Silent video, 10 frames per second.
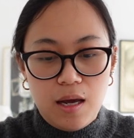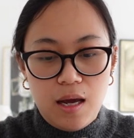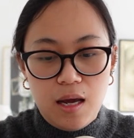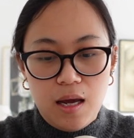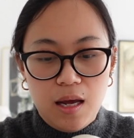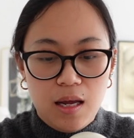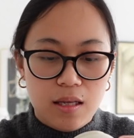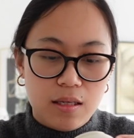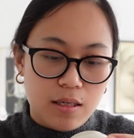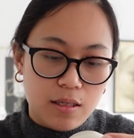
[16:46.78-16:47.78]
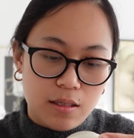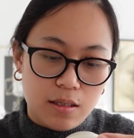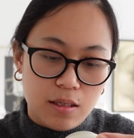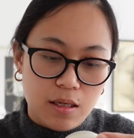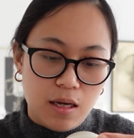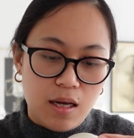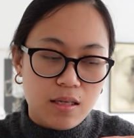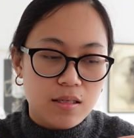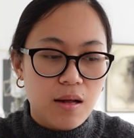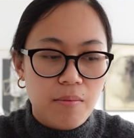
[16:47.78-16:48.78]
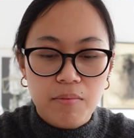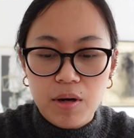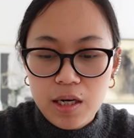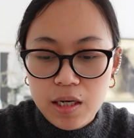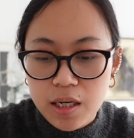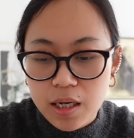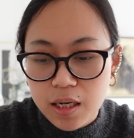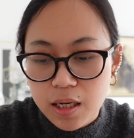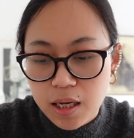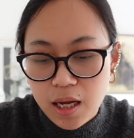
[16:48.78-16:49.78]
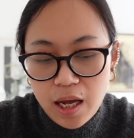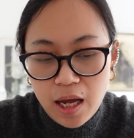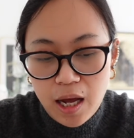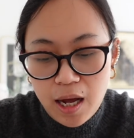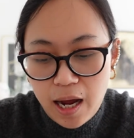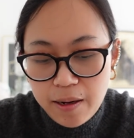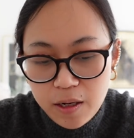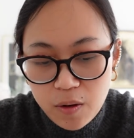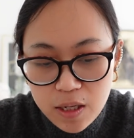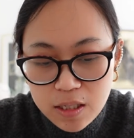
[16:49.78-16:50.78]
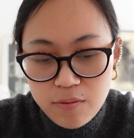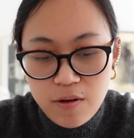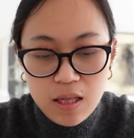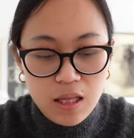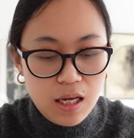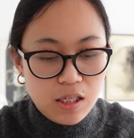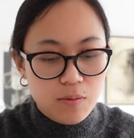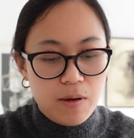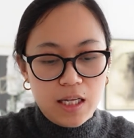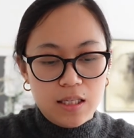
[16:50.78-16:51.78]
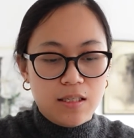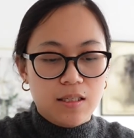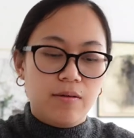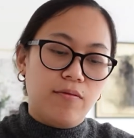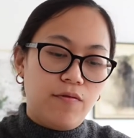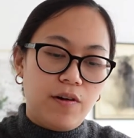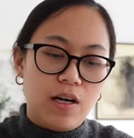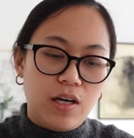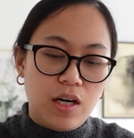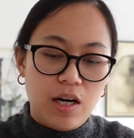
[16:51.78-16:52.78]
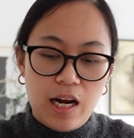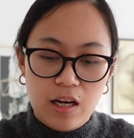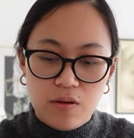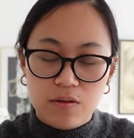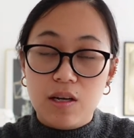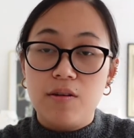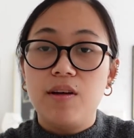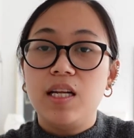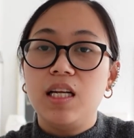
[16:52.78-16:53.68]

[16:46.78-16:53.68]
And it's numbered. I know it's vintage, but further I don't have